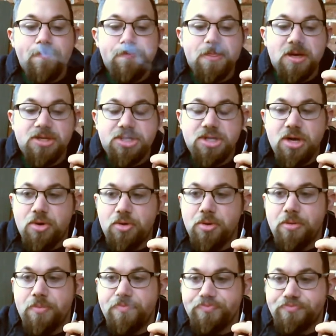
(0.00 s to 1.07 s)
So
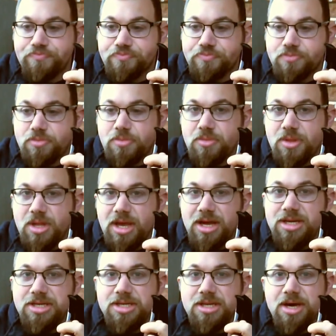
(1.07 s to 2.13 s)

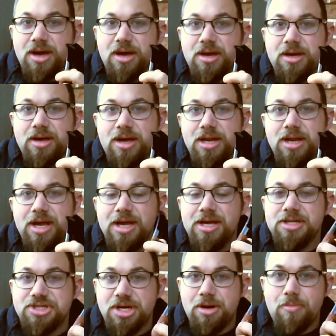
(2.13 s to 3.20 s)
it's an
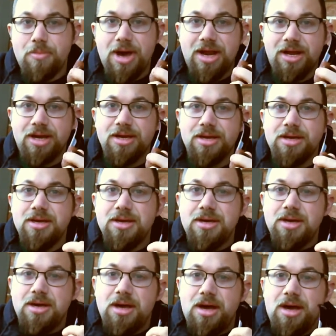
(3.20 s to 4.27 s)
English aromatic
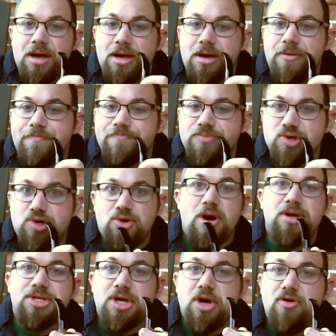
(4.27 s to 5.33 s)

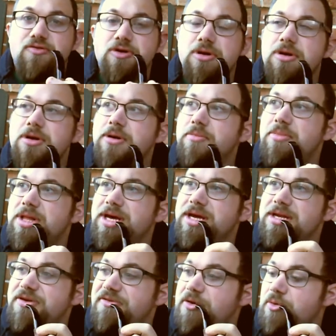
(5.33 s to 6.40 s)
crossover blend,
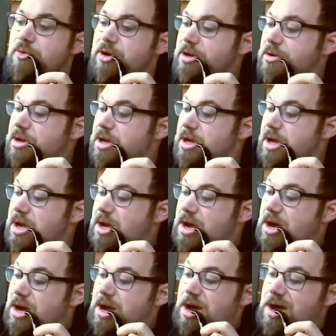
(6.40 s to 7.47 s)
if you will.
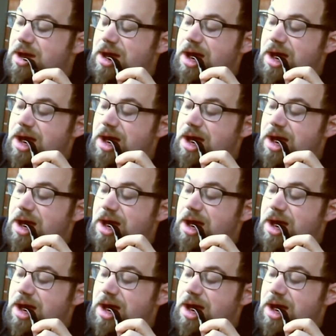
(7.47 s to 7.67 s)
Let